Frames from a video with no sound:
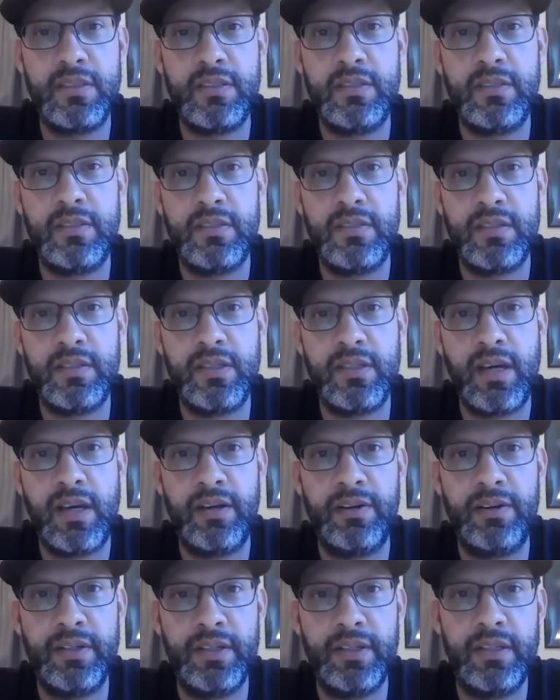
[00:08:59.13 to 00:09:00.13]
it's a
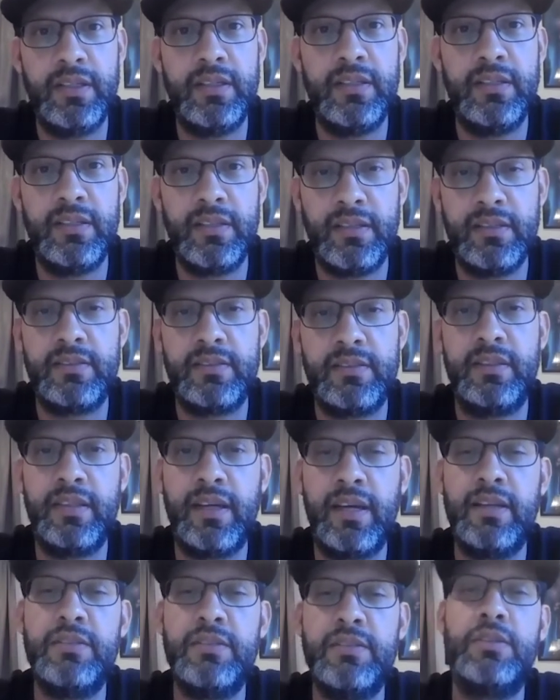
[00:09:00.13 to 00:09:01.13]
dire need and things like
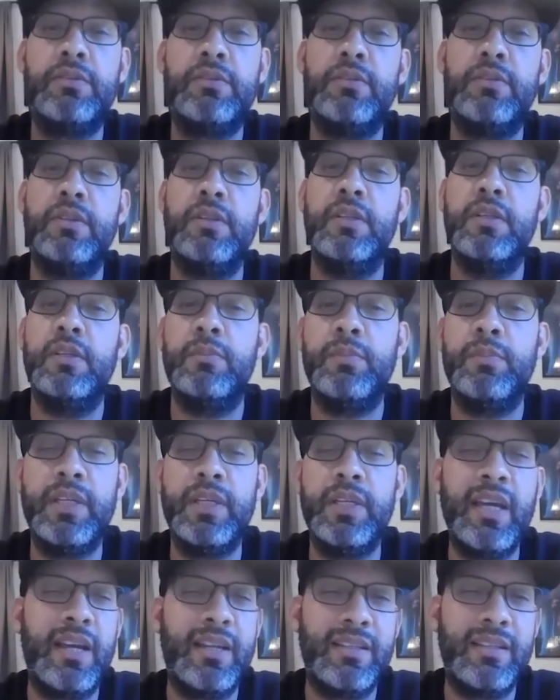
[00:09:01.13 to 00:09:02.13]
that. So, but
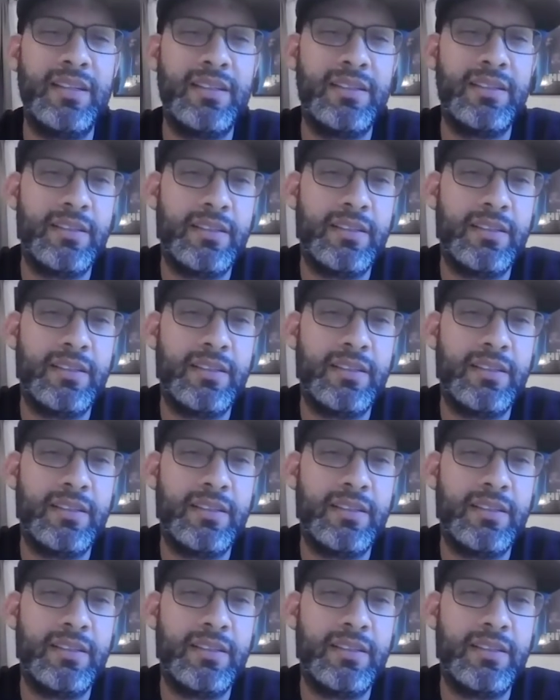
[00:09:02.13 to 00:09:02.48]
yeah, don't